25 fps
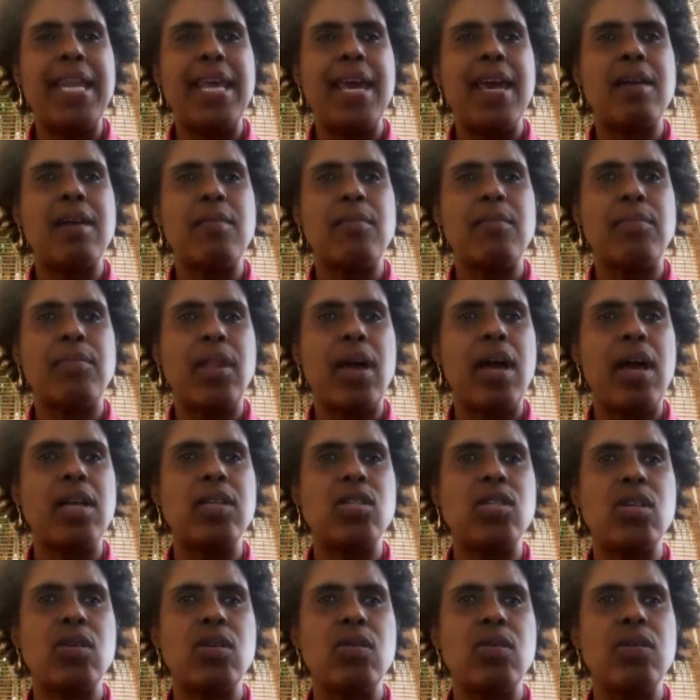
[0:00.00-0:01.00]
um, A D
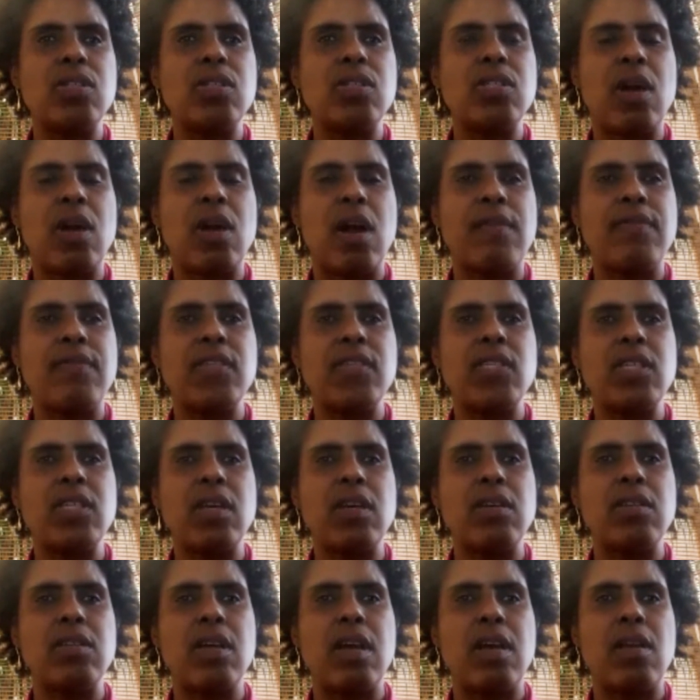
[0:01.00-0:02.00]
A Compliance, who is
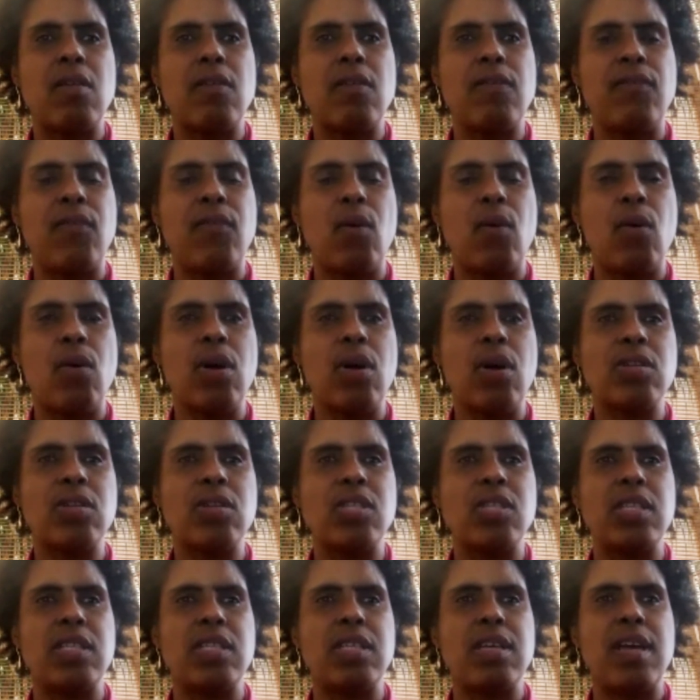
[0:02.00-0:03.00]
our facilitator
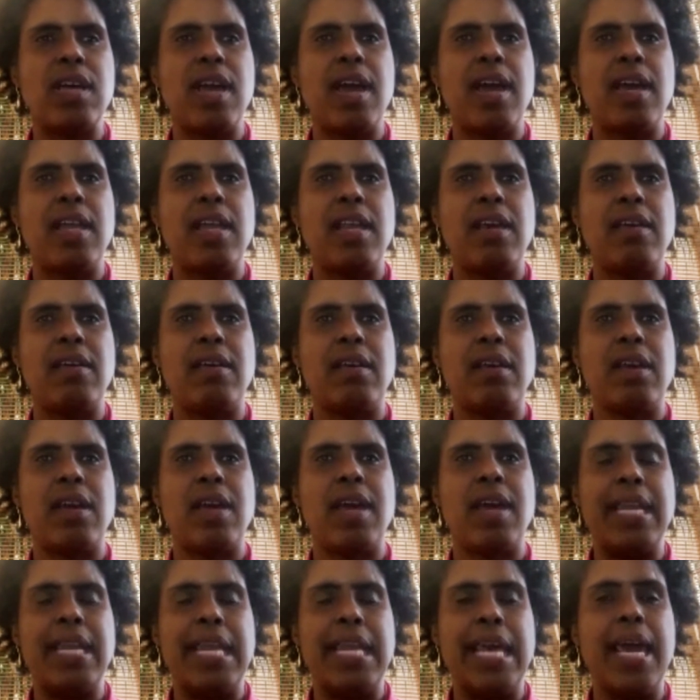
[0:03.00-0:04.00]
for C T A
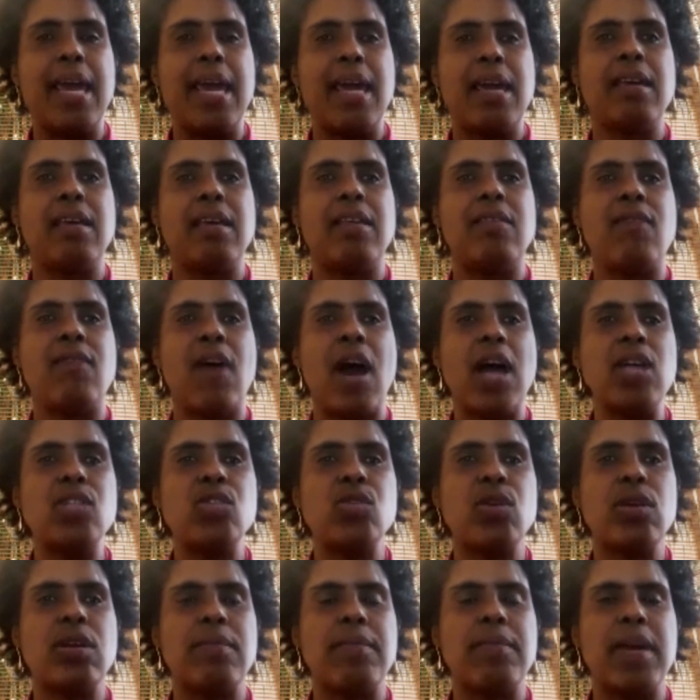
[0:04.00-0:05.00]
A D A
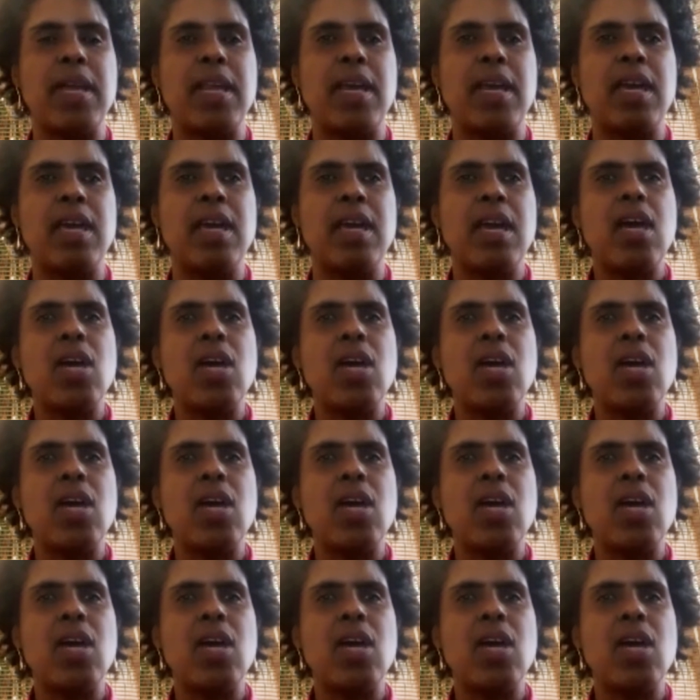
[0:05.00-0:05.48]
Advisory Committee,